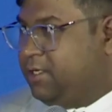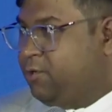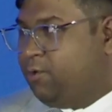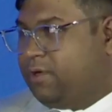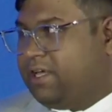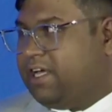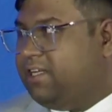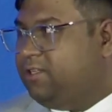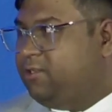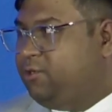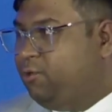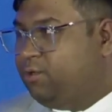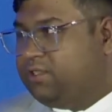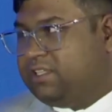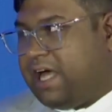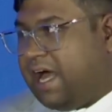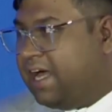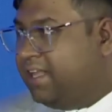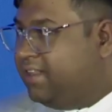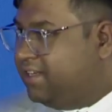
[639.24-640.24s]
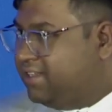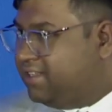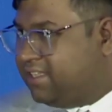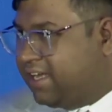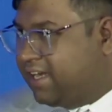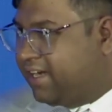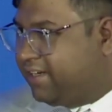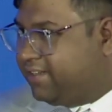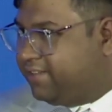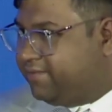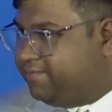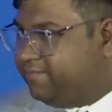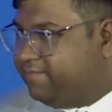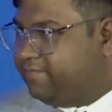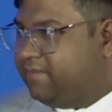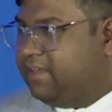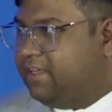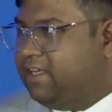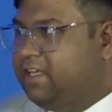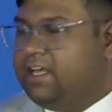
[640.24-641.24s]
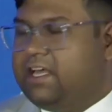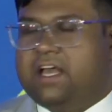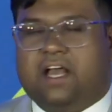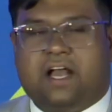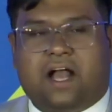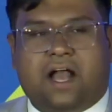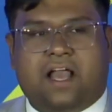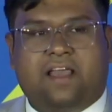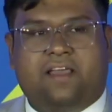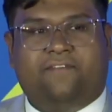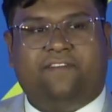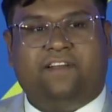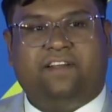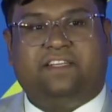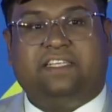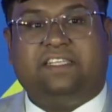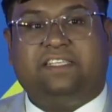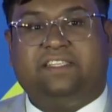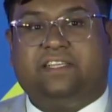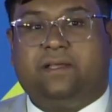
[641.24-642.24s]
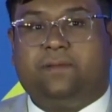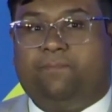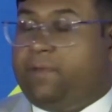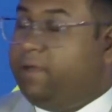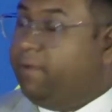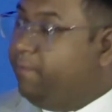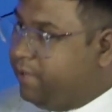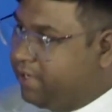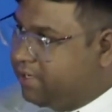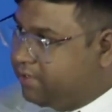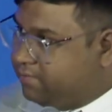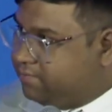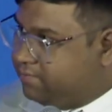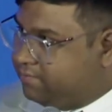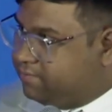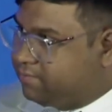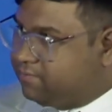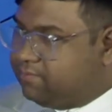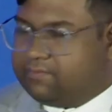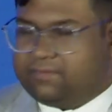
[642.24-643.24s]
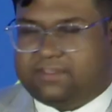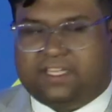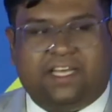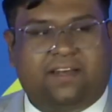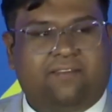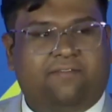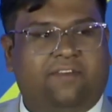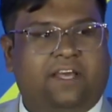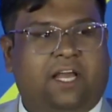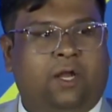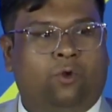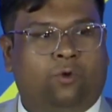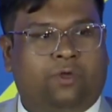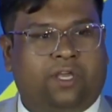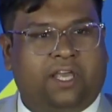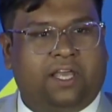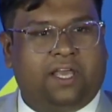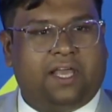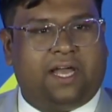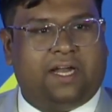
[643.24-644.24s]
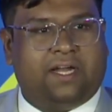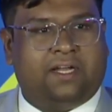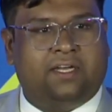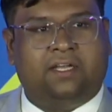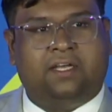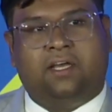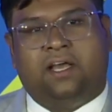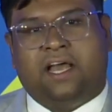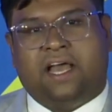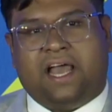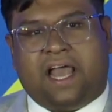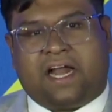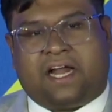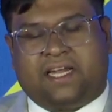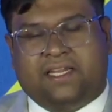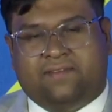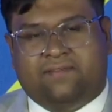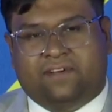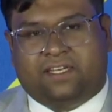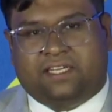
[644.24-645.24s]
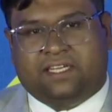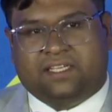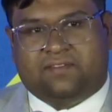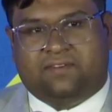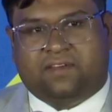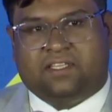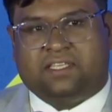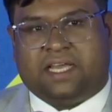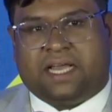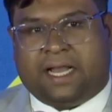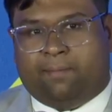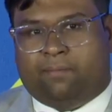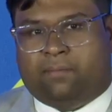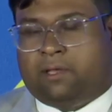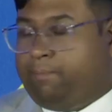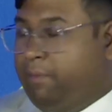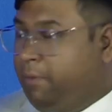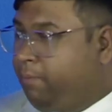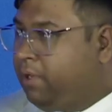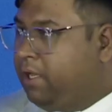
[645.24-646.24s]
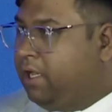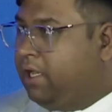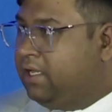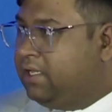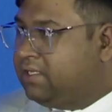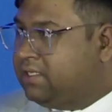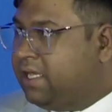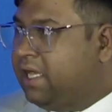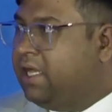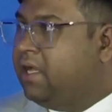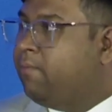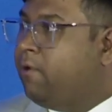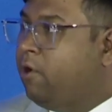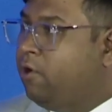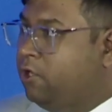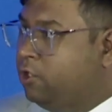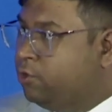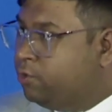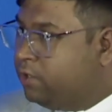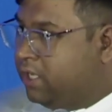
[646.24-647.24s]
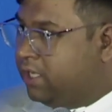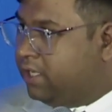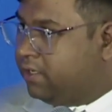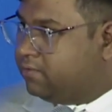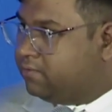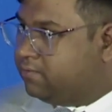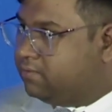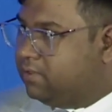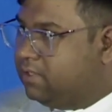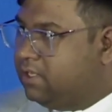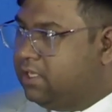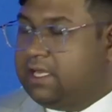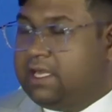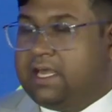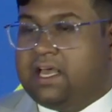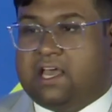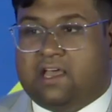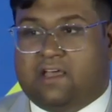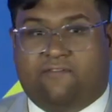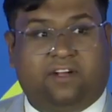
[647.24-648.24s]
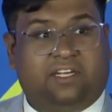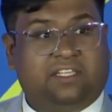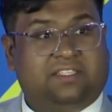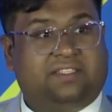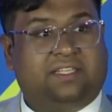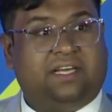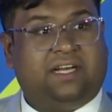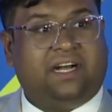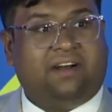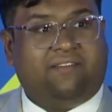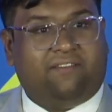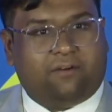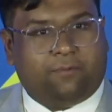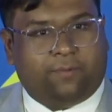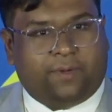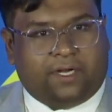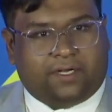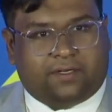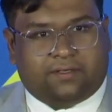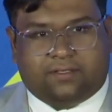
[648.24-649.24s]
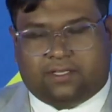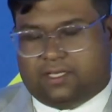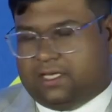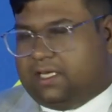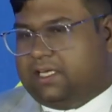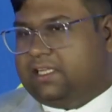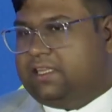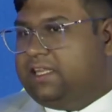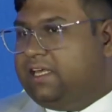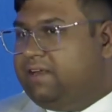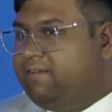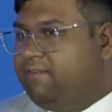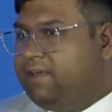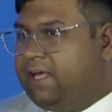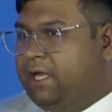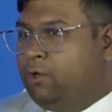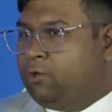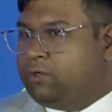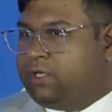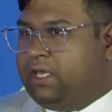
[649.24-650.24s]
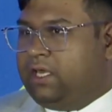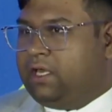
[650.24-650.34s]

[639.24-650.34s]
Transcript: You can choose either side. If it is the people, then we are looking at activities which help the people understand about nuclear. If it is the government, then we are